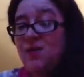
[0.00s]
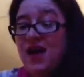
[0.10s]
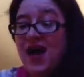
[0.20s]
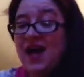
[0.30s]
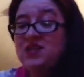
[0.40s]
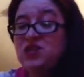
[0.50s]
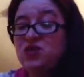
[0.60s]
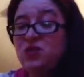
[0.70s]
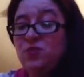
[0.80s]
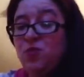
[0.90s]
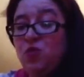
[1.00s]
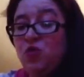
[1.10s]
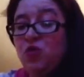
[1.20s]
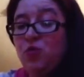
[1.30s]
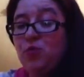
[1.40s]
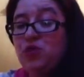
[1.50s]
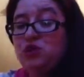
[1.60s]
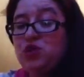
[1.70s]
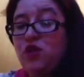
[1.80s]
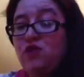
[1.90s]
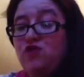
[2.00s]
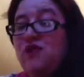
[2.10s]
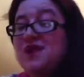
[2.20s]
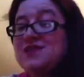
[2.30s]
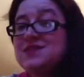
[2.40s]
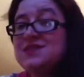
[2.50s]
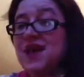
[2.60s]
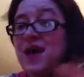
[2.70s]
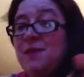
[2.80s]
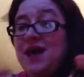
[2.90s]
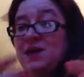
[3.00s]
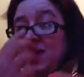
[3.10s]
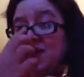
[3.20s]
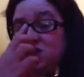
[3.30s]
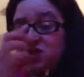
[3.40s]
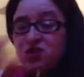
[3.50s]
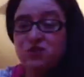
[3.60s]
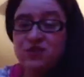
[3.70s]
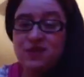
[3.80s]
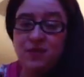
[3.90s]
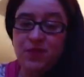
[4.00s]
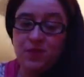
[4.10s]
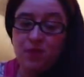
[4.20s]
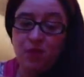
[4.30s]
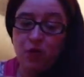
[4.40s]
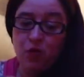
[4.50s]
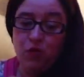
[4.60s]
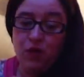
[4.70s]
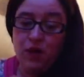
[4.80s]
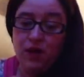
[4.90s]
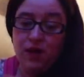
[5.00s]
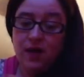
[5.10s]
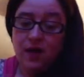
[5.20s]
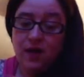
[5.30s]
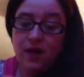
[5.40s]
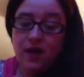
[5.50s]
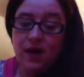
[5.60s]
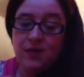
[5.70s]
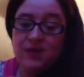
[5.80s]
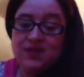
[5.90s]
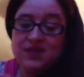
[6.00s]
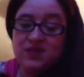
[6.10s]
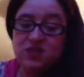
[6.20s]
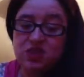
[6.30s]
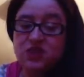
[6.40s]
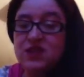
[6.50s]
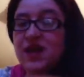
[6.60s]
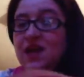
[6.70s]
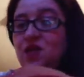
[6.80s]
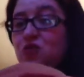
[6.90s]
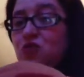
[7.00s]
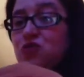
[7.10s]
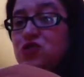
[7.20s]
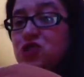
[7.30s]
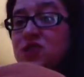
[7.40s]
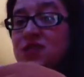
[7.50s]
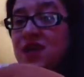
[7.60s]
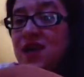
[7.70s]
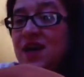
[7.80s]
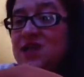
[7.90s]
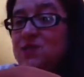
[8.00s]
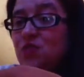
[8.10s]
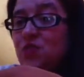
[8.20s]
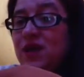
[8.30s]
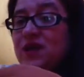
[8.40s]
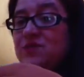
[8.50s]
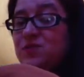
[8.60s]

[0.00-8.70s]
I suit more blue tone reds. My complexion suits it the more. This is just like a gorgeous, it's more like a